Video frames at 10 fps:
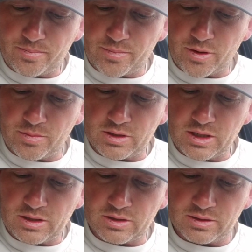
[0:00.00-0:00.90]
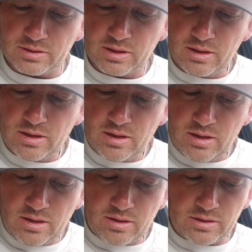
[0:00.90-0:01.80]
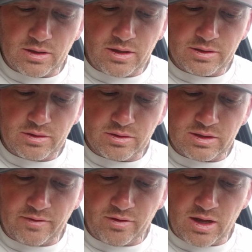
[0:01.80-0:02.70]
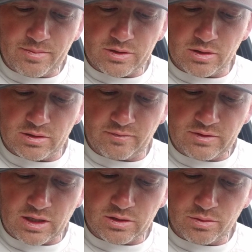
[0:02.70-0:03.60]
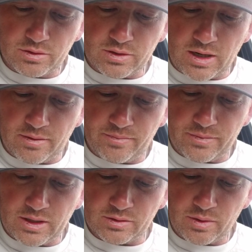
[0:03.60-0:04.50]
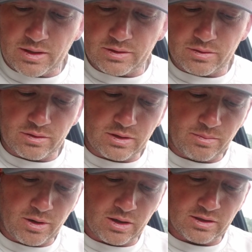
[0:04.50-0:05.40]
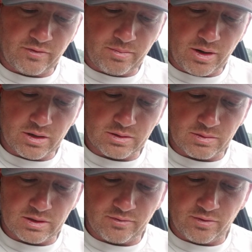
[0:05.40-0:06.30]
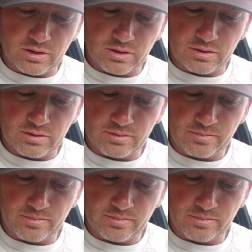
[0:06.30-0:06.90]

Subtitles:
permutations, that saw us through several episodes of sexual drought, as well as through some periods of embarrassment of riches.